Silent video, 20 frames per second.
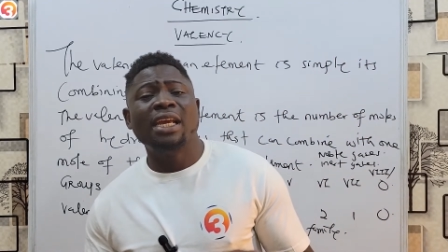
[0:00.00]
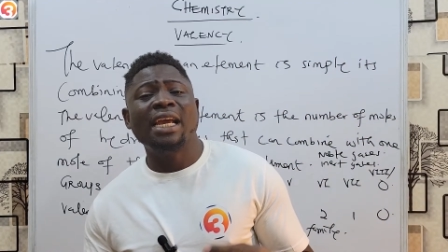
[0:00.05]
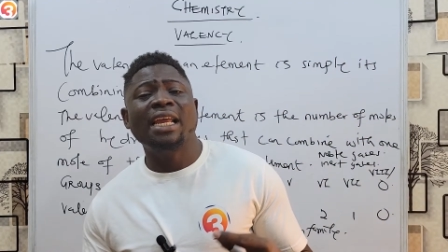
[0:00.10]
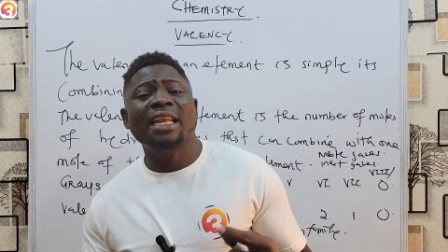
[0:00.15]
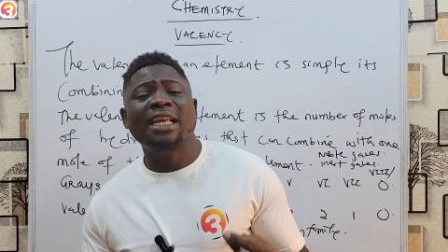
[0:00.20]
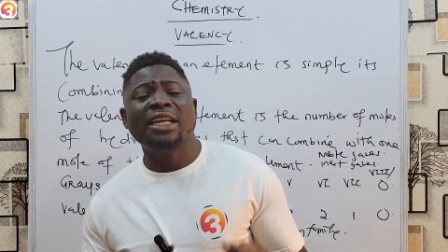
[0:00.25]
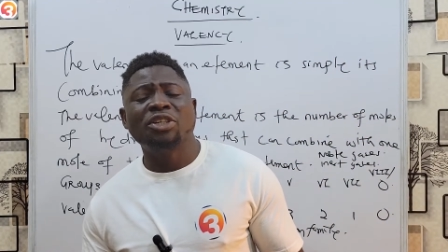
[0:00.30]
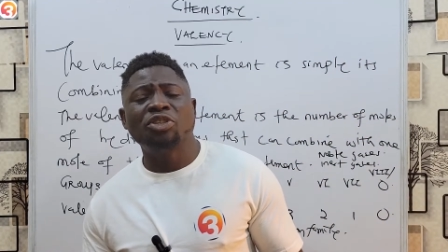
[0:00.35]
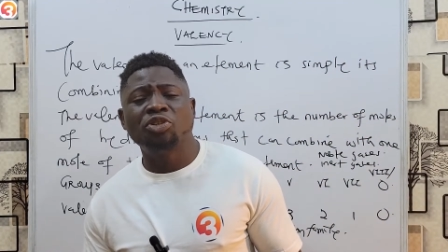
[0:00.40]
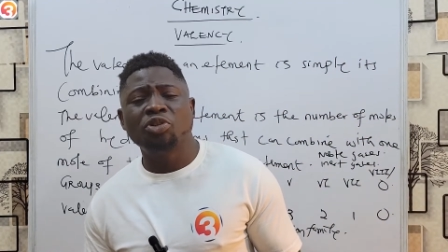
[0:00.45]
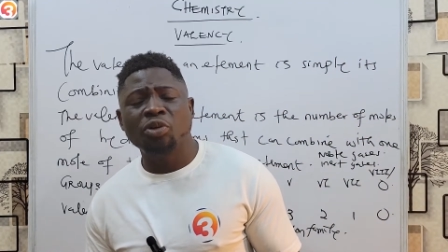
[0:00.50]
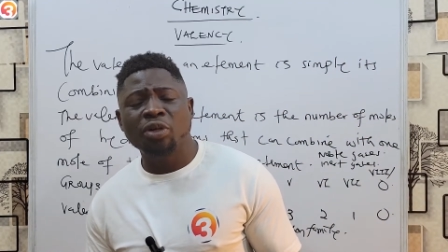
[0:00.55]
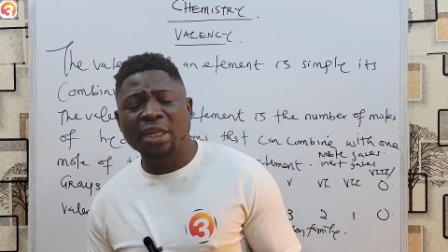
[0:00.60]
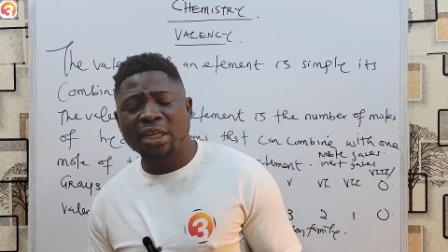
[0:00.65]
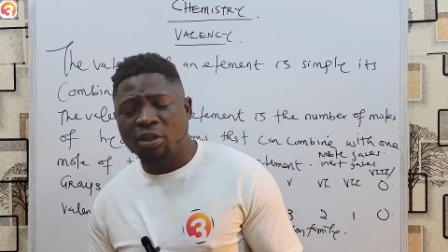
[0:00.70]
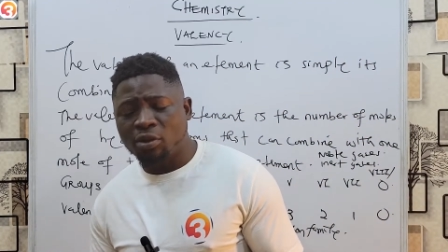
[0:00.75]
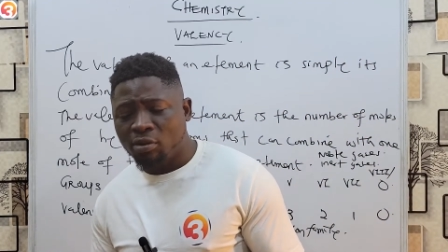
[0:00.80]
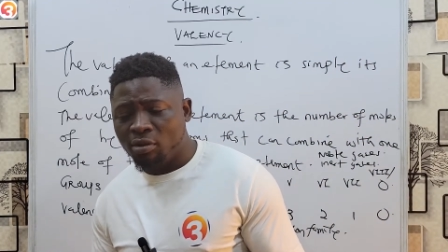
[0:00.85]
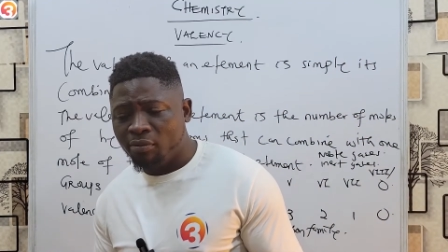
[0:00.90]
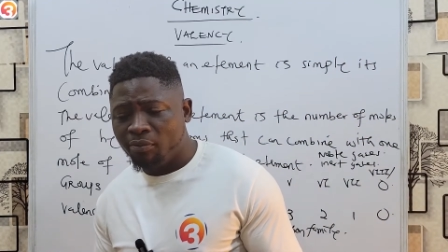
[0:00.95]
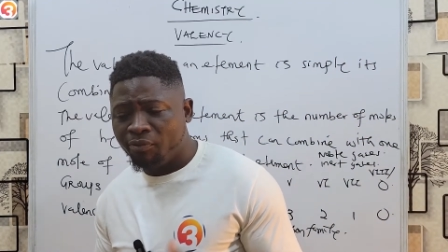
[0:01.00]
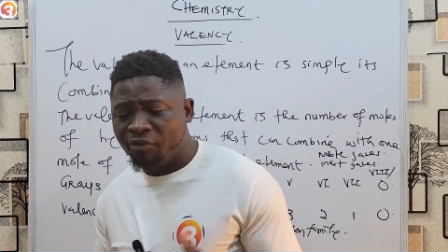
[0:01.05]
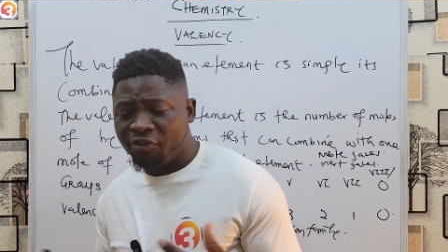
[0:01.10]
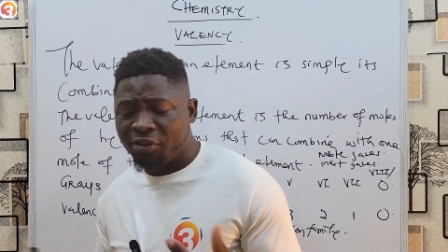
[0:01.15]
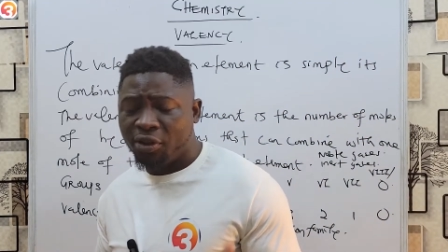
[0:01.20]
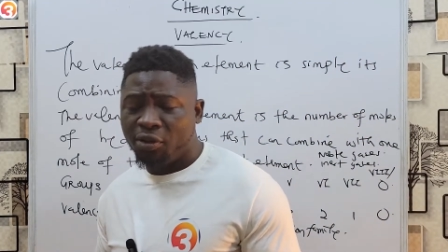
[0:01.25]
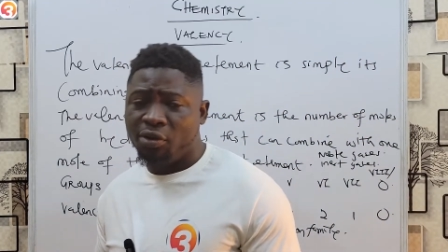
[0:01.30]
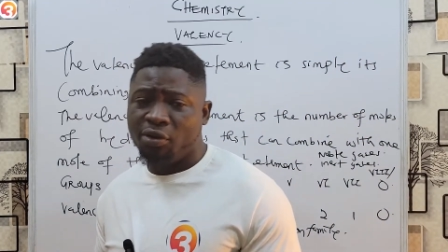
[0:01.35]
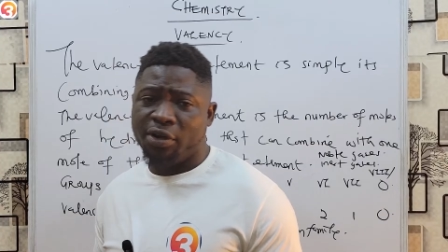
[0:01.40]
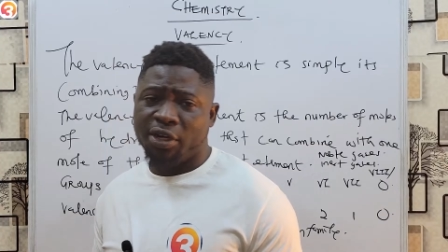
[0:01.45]
electronic
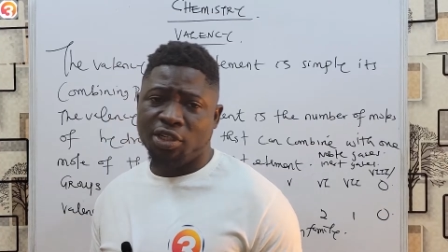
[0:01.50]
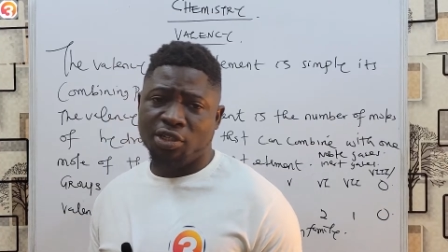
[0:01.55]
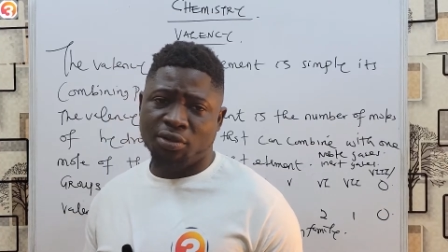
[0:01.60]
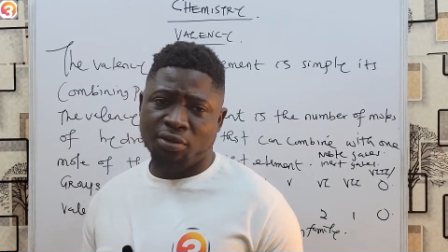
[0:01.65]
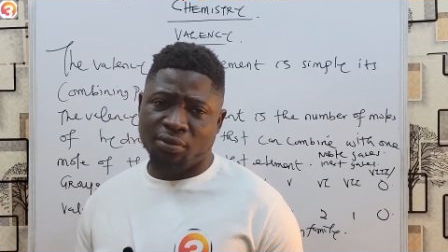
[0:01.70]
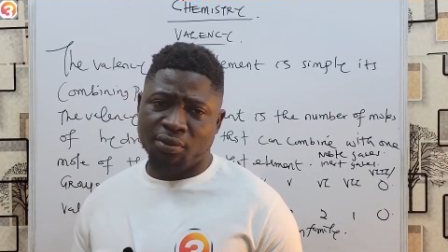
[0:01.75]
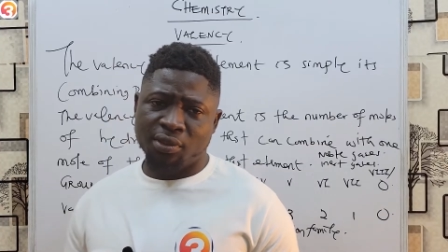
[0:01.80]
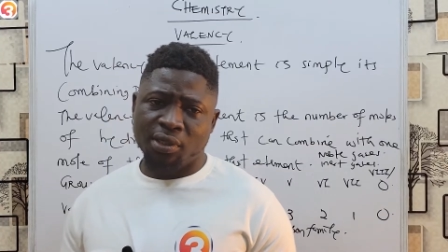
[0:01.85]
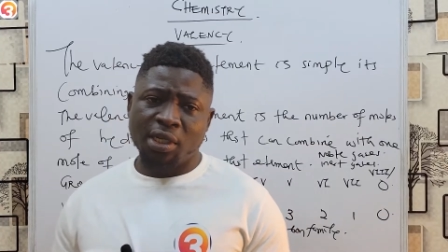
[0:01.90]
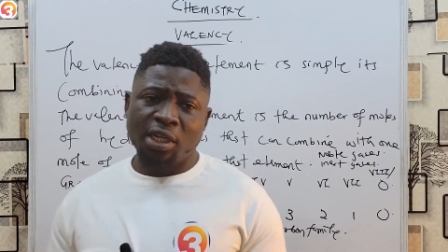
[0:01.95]
configuration.